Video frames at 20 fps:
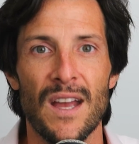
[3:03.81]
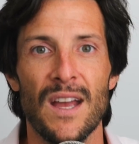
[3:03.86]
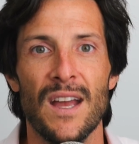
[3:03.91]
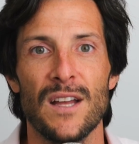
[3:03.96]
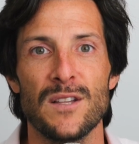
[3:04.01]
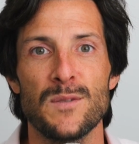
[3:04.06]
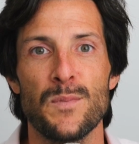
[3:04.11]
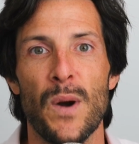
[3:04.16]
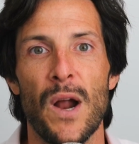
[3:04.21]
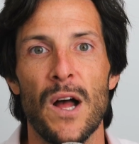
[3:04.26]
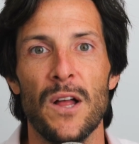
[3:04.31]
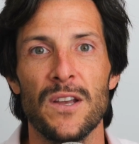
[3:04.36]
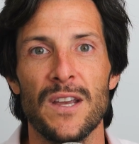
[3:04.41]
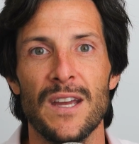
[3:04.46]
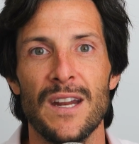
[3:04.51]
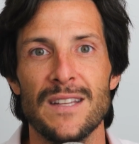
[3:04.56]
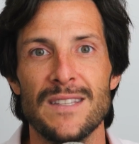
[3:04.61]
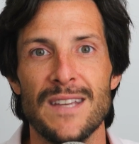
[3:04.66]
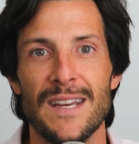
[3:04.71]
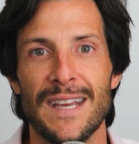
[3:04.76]
it's probably going
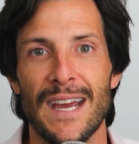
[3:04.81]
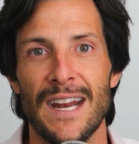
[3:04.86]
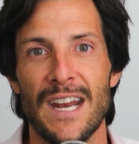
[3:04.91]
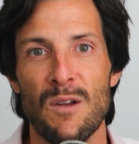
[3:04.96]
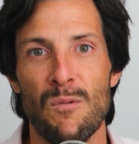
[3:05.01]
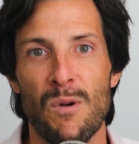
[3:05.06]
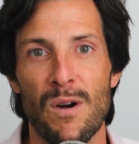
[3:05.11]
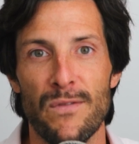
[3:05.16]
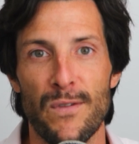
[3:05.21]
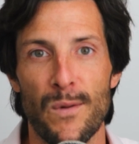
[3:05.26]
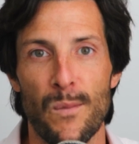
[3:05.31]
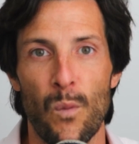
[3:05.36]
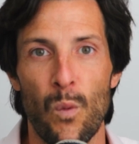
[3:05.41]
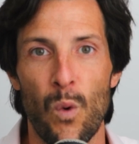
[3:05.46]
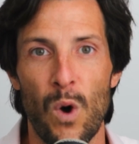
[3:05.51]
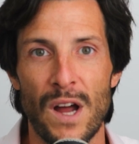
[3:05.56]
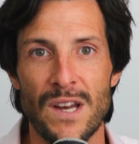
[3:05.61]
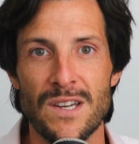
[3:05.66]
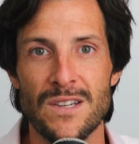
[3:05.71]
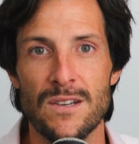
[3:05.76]
to take anywhere from
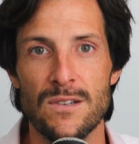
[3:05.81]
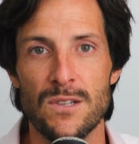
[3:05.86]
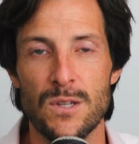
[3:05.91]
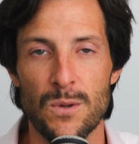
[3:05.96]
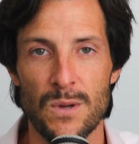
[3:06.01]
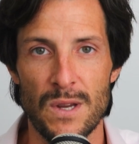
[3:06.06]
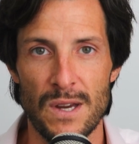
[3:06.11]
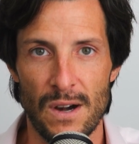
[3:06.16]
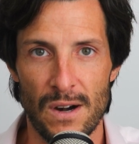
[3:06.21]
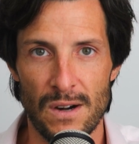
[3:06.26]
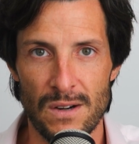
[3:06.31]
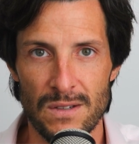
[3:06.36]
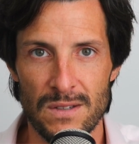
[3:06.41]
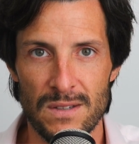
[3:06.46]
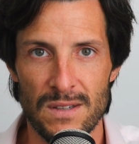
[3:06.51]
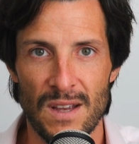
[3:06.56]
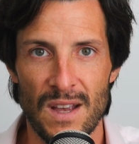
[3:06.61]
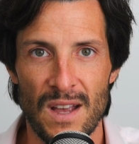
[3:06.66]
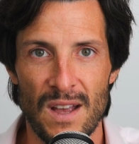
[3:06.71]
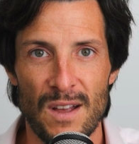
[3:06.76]
1 to 2 years
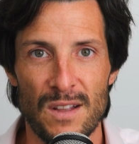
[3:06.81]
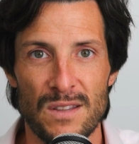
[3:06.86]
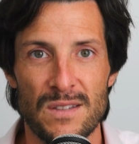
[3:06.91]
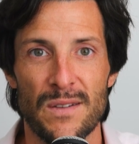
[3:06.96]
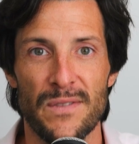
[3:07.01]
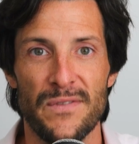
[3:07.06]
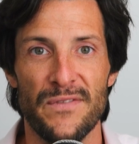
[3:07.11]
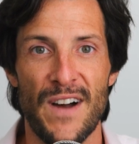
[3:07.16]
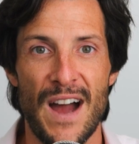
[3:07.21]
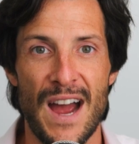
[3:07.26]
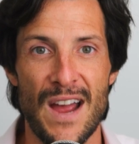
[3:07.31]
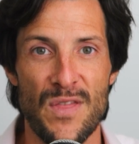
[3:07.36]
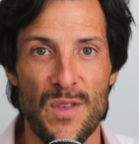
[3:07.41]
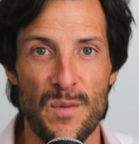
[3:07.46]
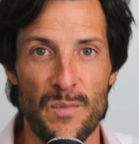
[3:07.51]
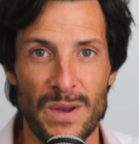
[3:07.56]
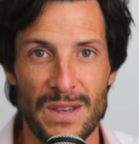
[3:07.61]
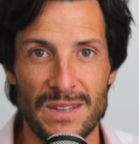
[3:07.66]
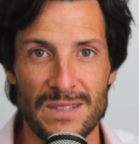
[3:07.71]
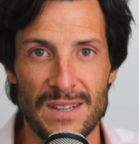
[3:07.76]
to find the
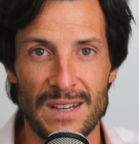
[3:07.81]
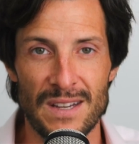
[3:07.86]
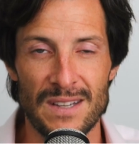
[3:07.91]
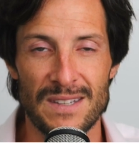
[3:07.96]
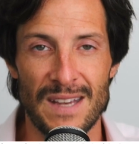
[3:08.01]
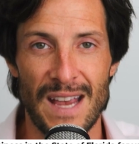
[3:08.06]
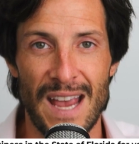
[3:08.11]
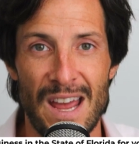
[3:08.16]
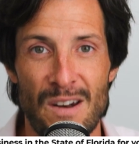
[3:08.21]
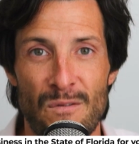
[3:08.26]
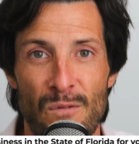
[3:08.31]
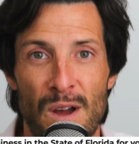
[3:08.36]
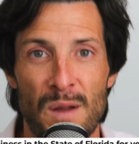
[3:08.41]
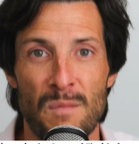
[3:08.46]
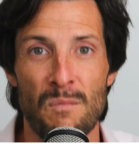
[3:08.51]
business and run